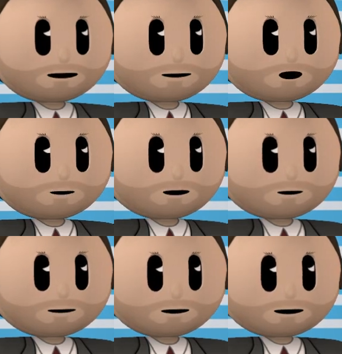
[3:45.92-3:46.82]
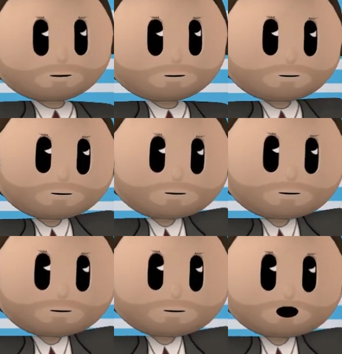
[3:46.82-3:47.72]
Because the stay
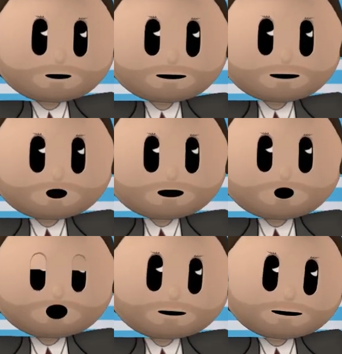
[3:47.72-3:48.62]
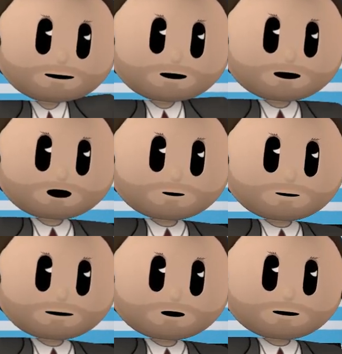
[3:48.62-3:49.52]
as they don't want to give up a
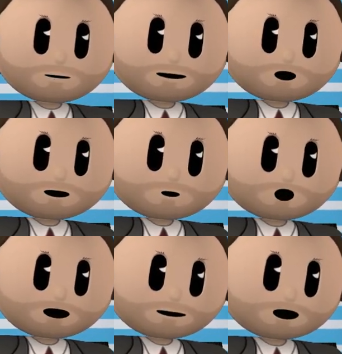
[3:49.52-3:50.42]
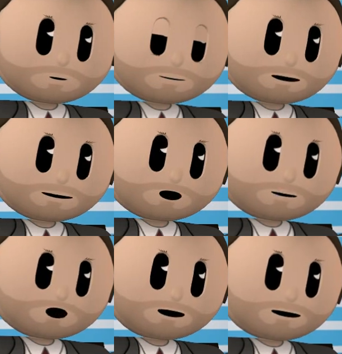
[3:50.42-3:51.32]
relationship over what they are seeing
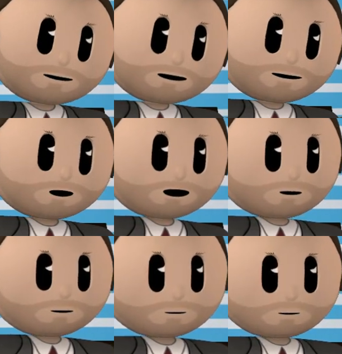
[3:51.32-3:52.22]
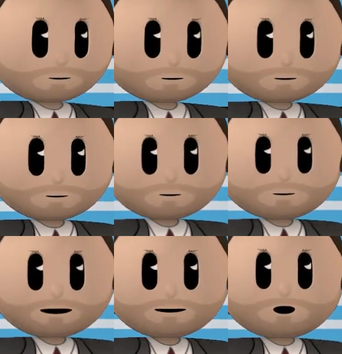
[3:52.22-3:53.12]
as something fixable.
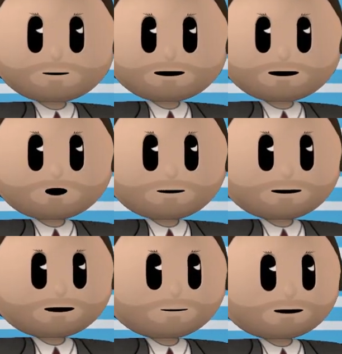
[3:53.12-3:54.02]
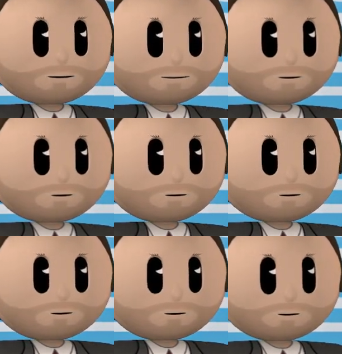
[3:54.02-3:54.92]
Because in most cases,
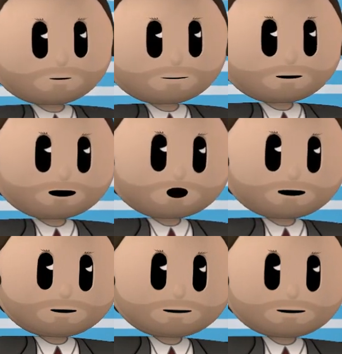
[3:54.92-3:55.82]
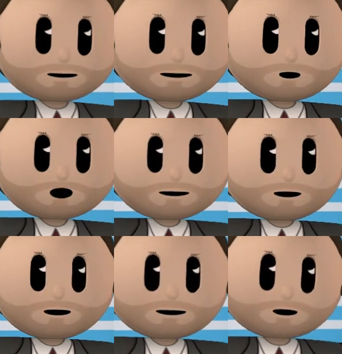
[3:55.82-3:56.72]
someone testing you
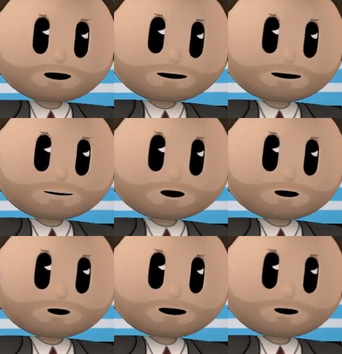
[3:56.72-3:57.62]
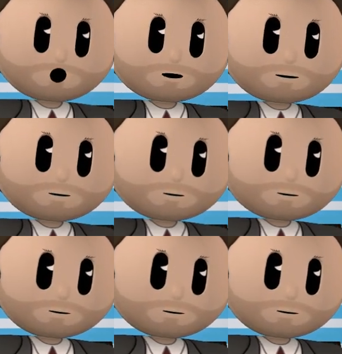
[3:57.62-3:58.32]
like that isn't fixable at all.